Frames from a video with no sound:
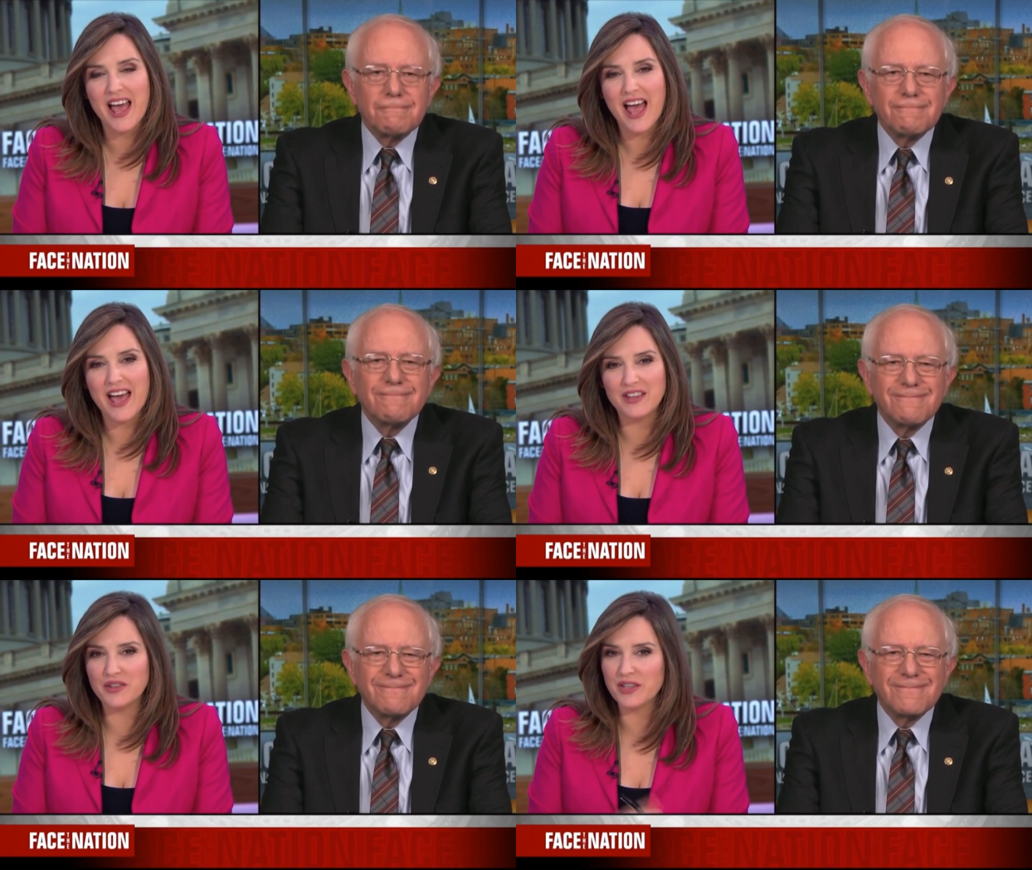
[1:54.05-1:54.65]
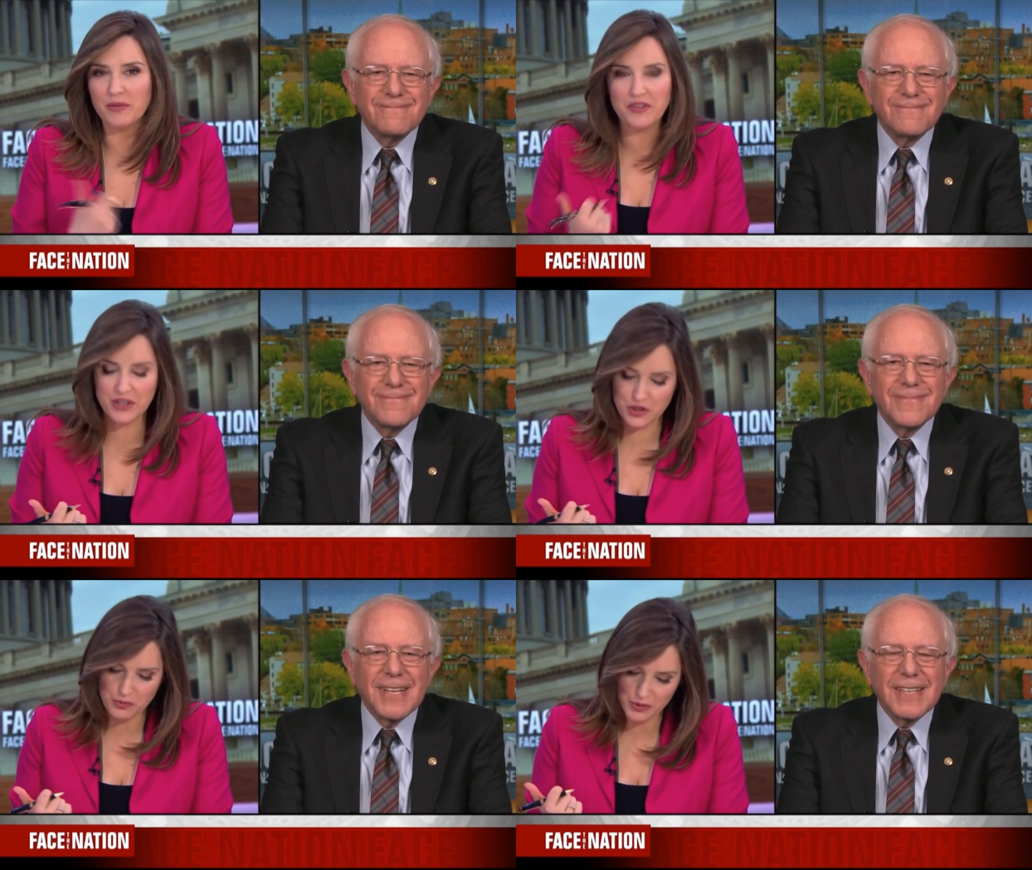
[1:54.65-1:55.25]
Speaker 1: And some of the
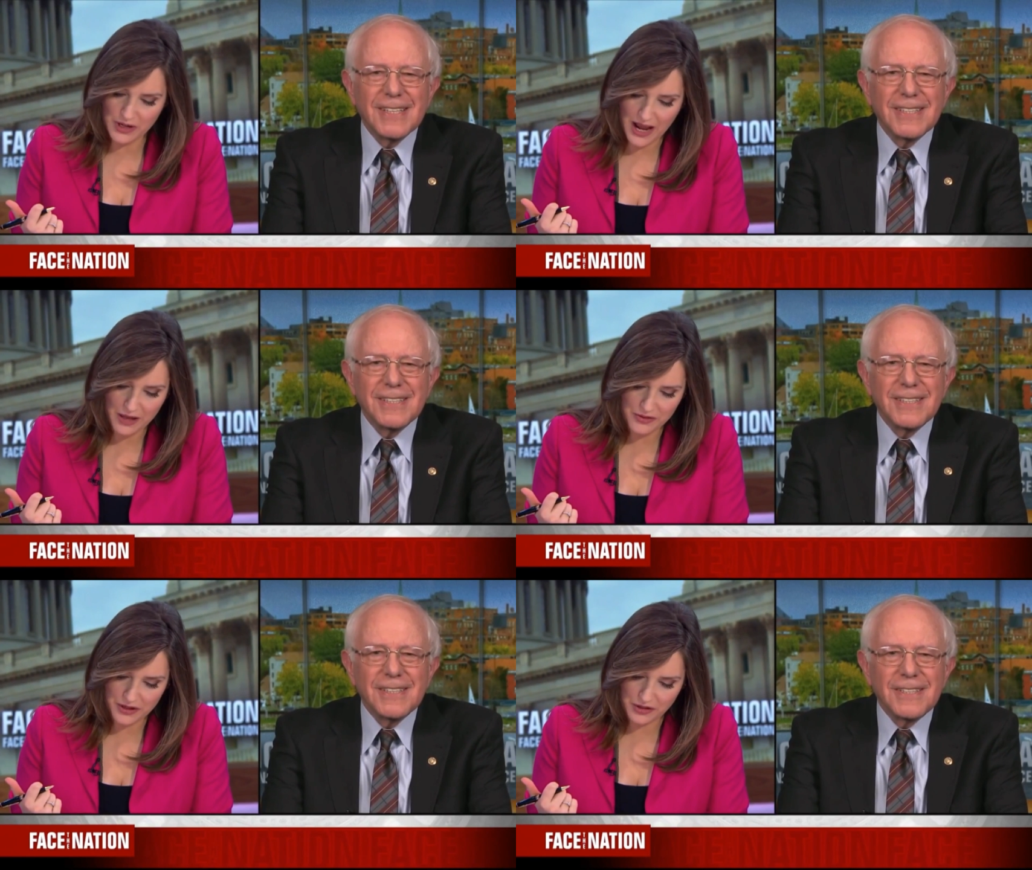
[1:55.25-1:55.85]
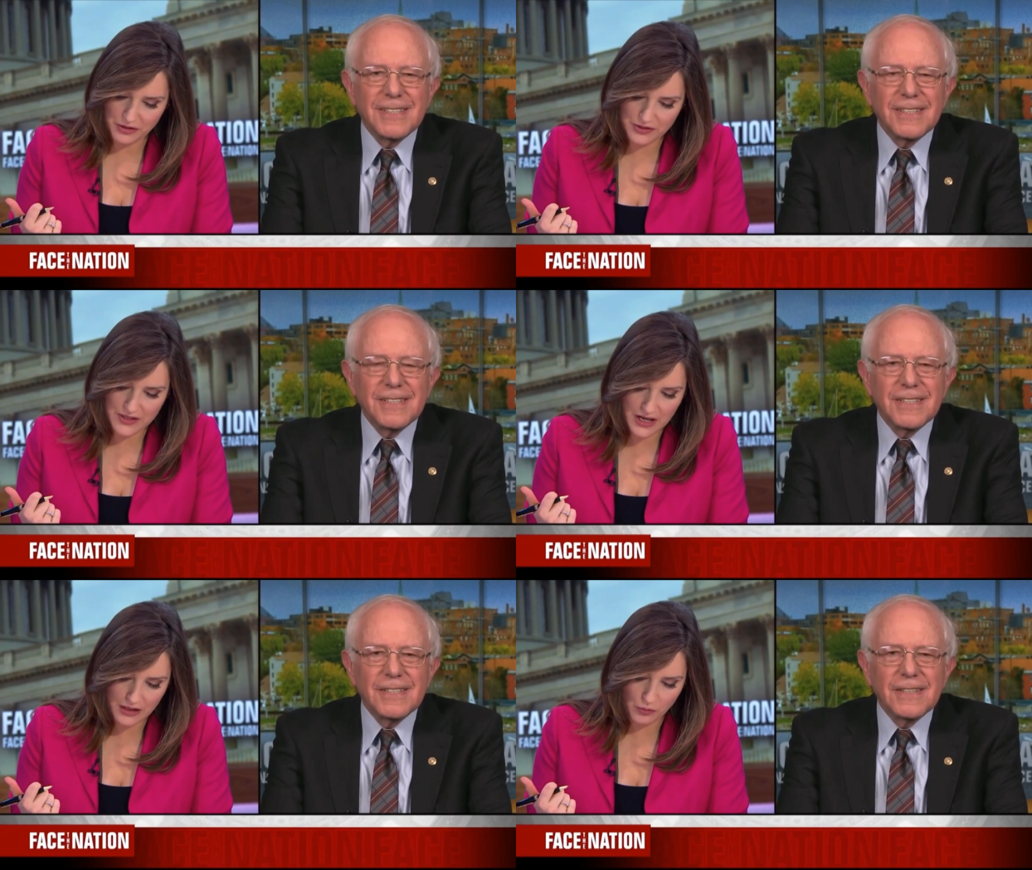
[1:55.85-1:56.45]
things you put out there, you're
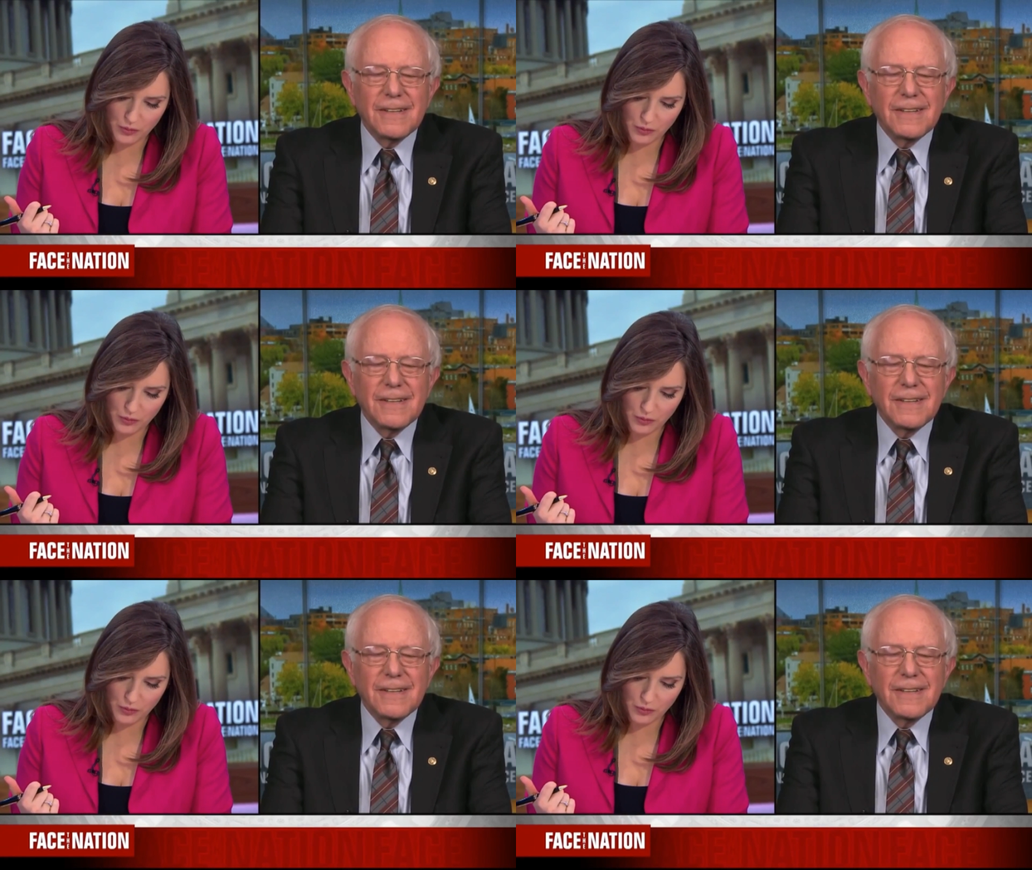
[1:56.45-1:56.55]
saying